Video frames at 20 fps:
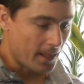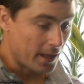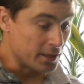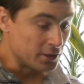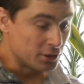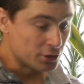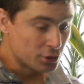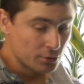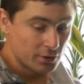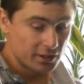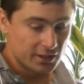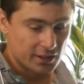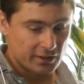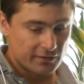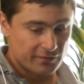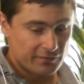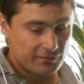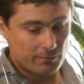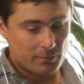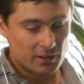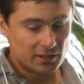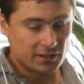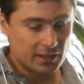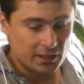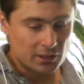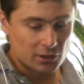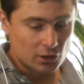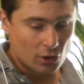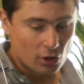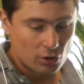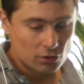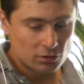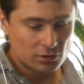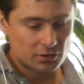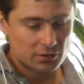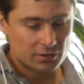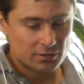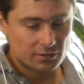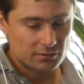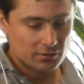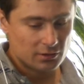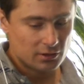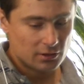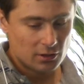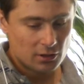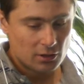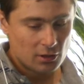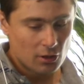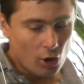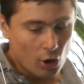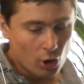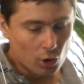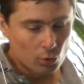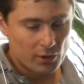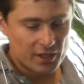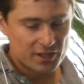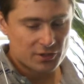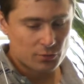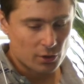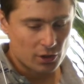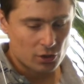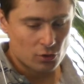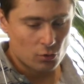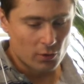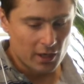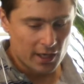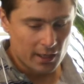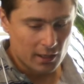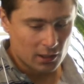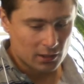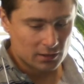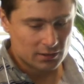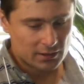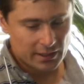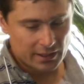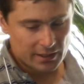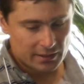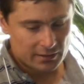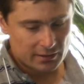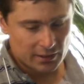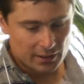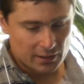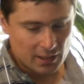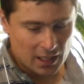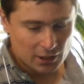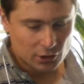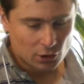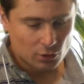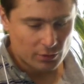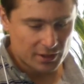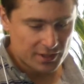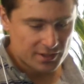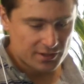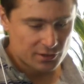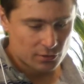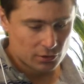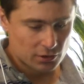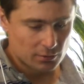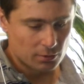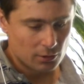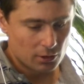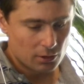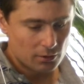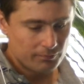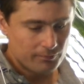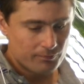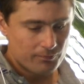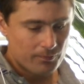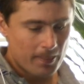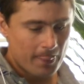intuitive, but they don't always work well. They're not always suitable.